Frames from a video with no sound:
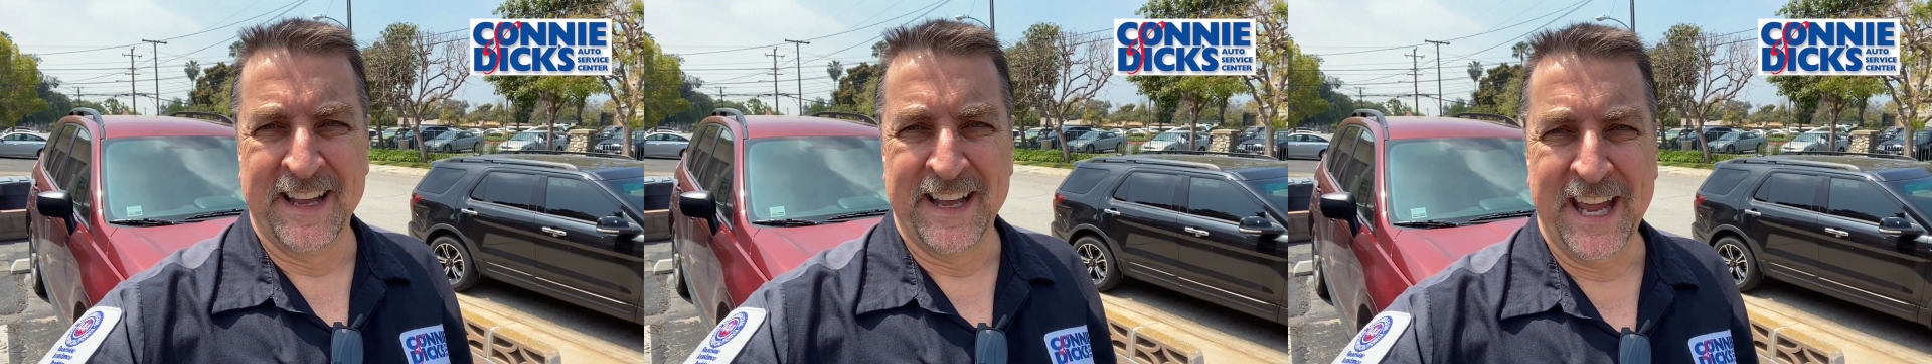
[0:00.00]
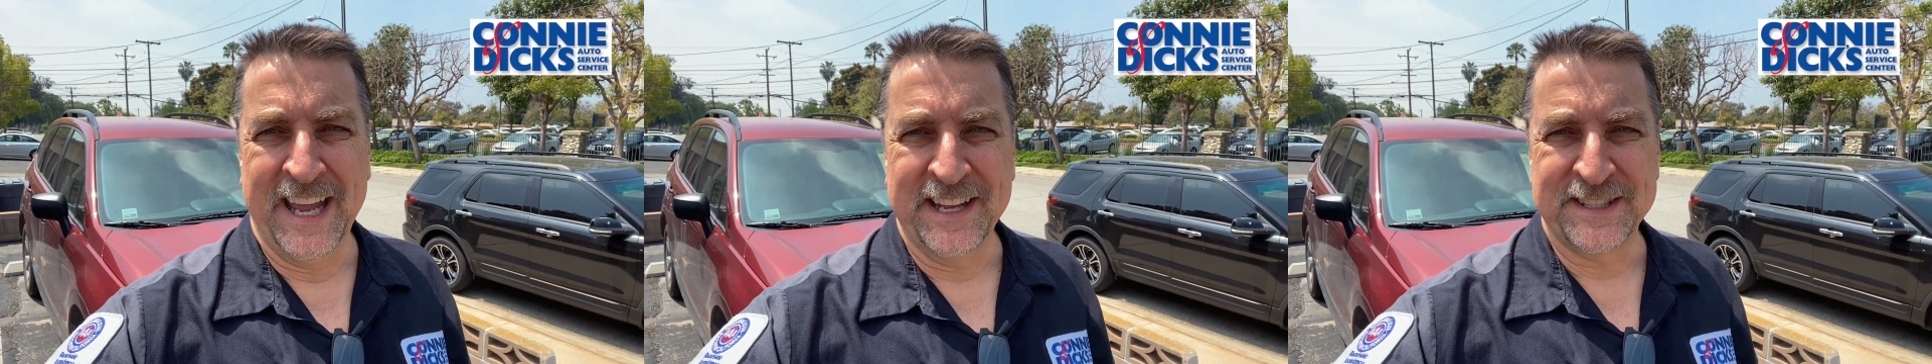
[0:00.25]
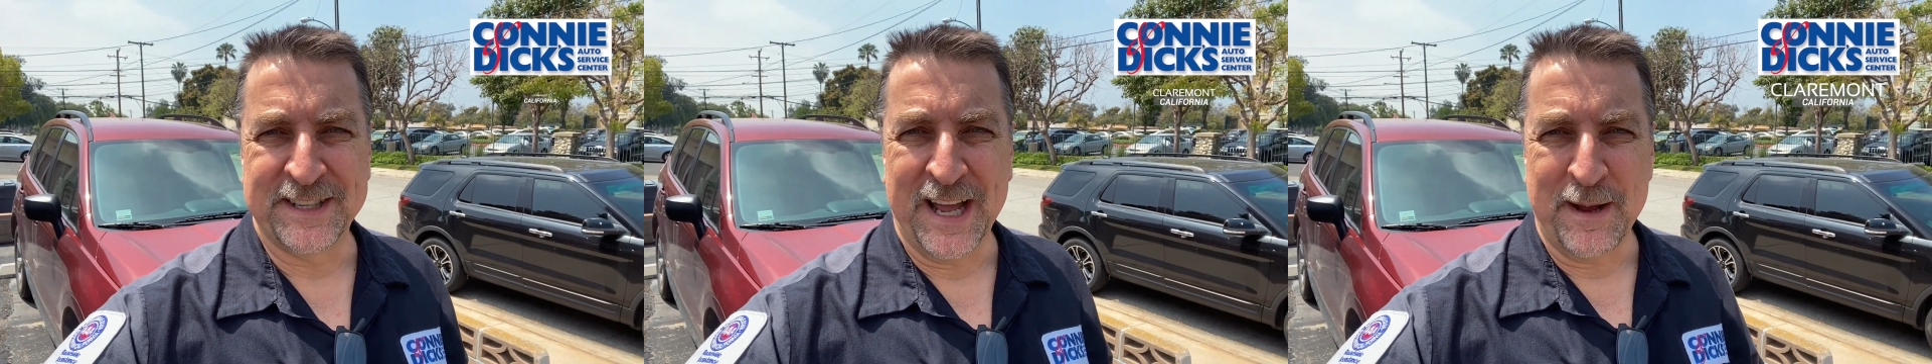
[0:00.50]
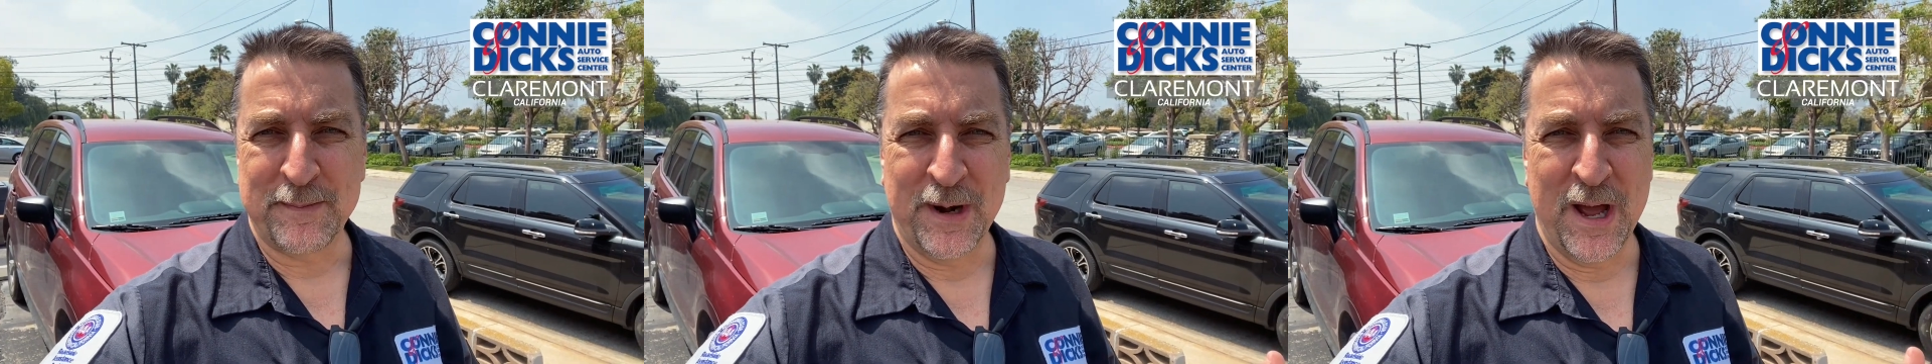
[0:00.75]
Hey, it's
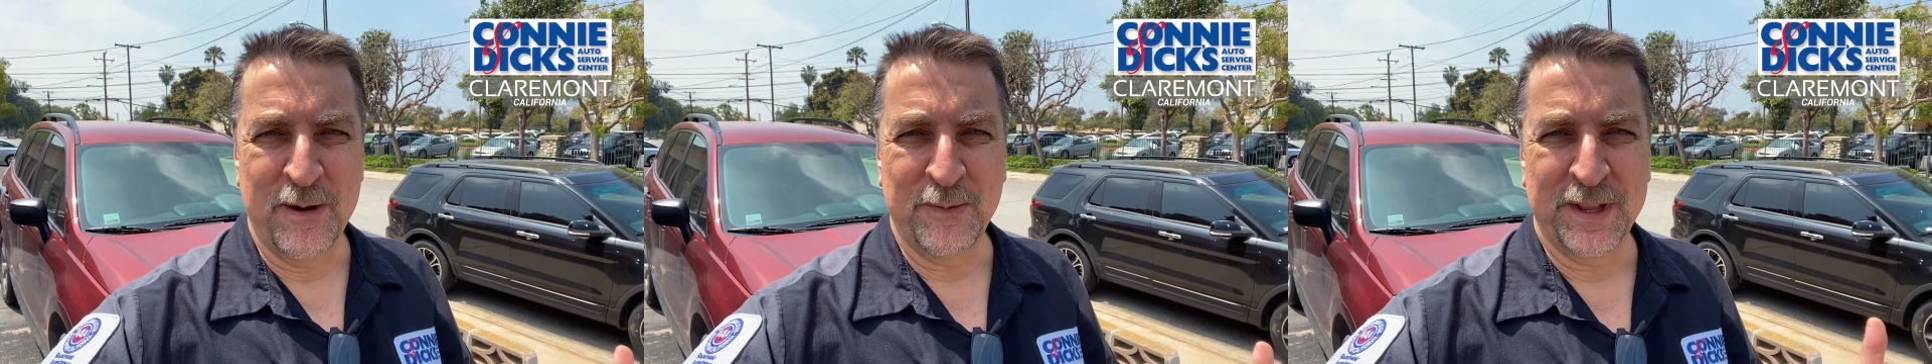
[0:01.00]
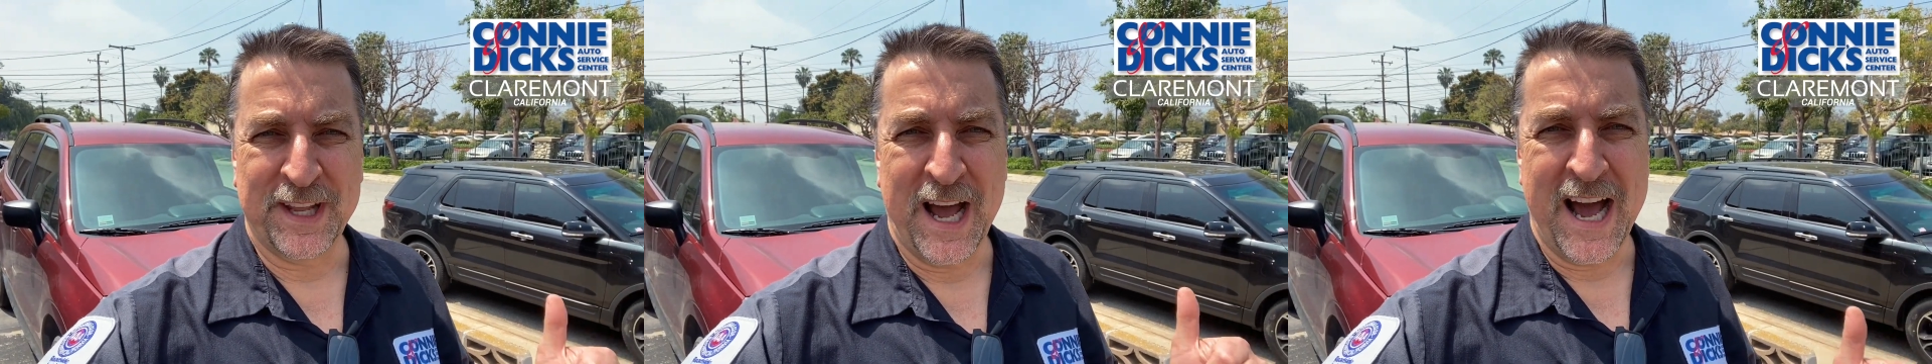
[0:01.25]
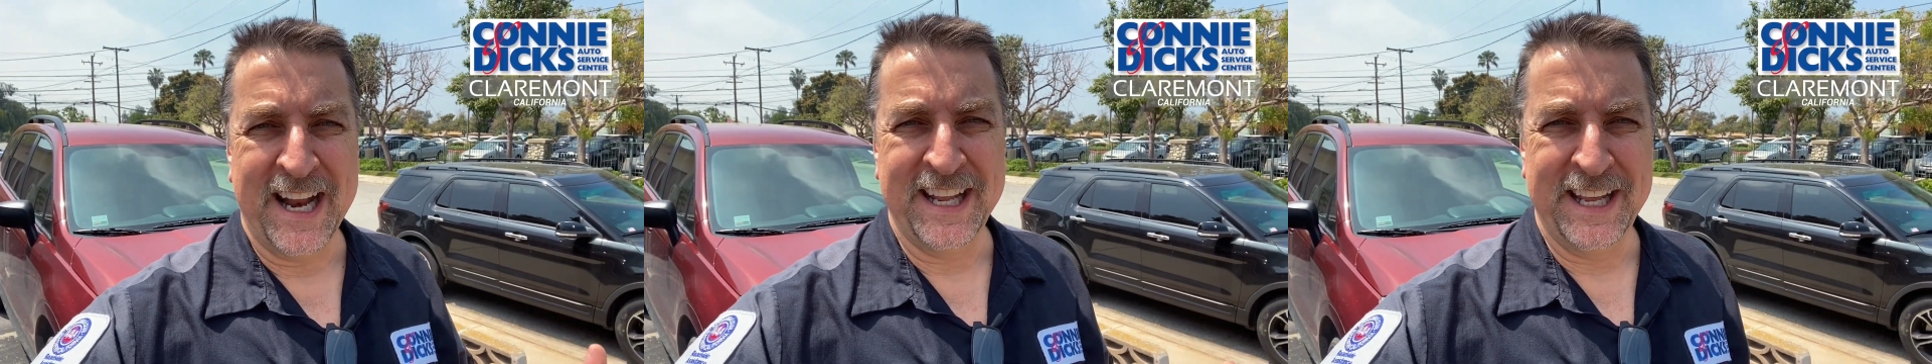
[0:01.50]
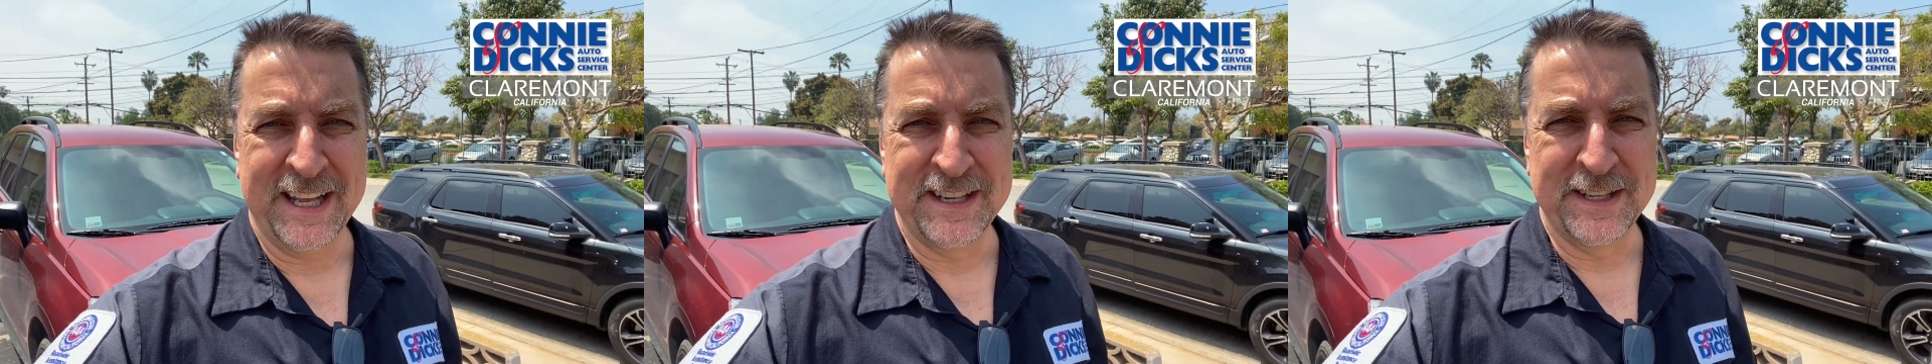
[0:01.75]
Scott Brown with
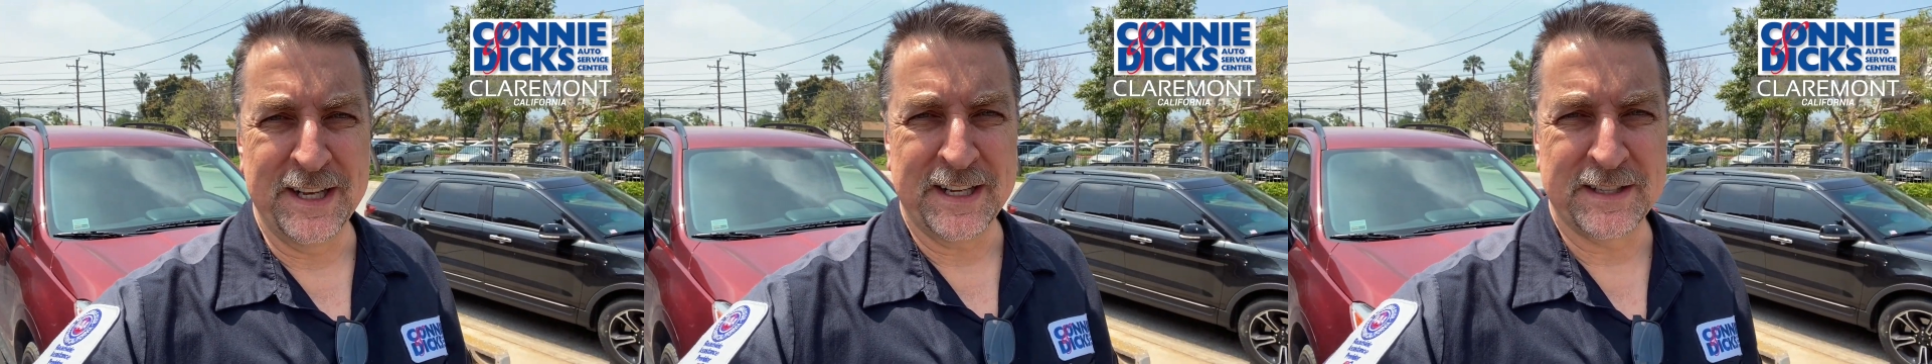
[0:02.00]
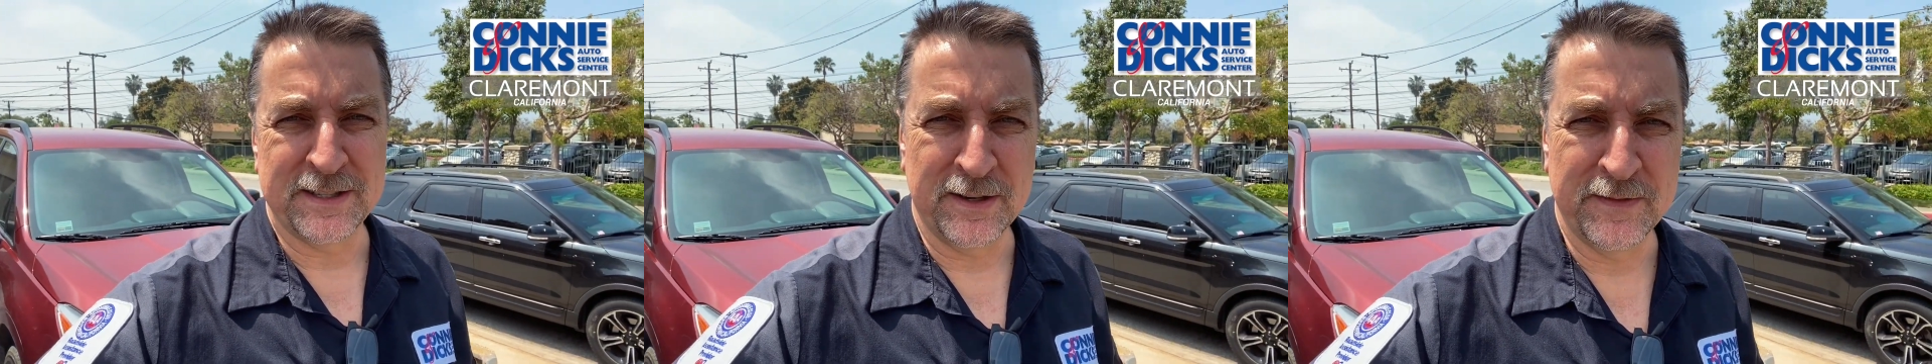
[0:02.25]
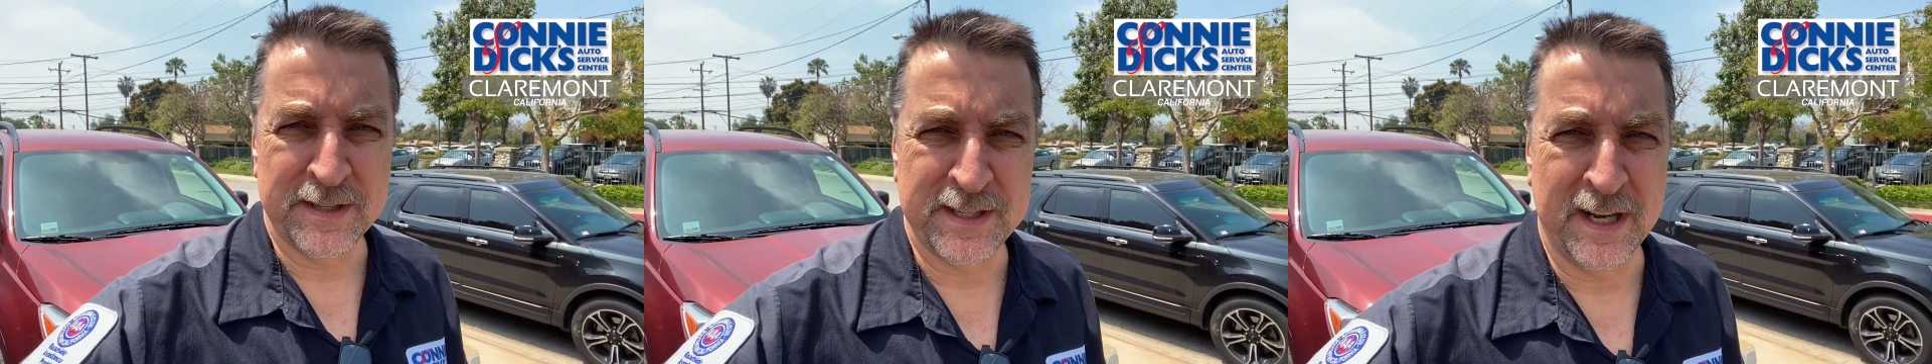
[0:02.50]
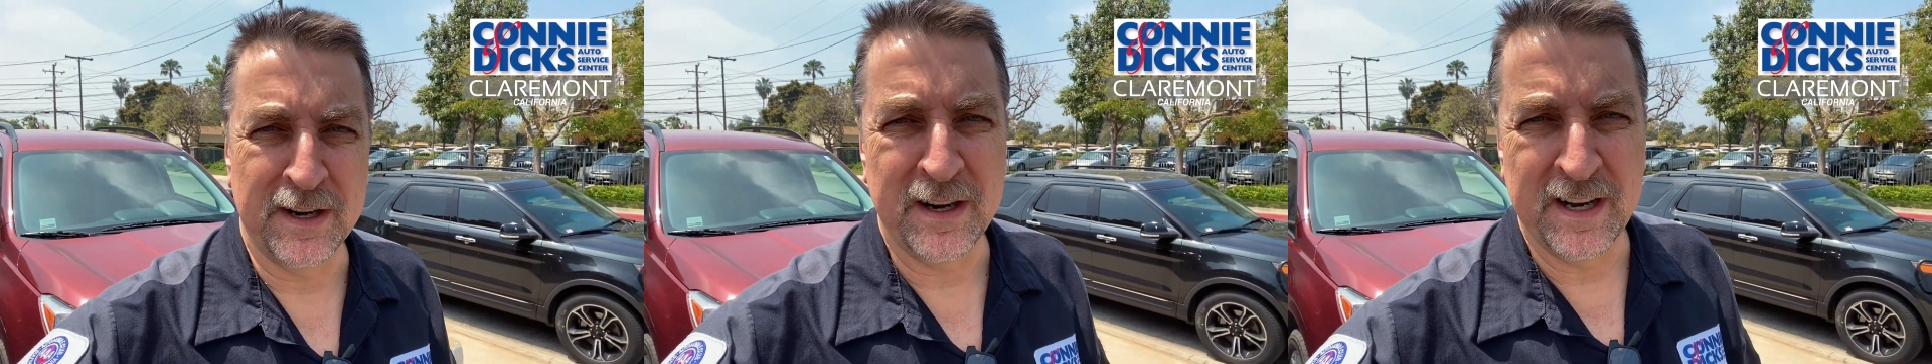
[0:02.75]
Connie and Dick's Service
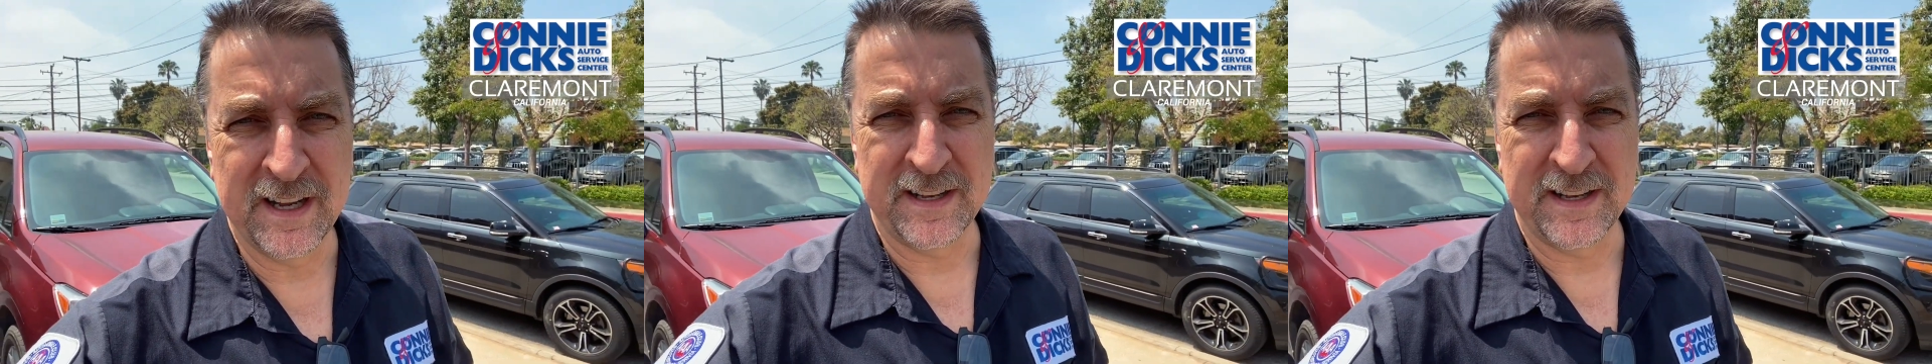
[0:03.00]
Center.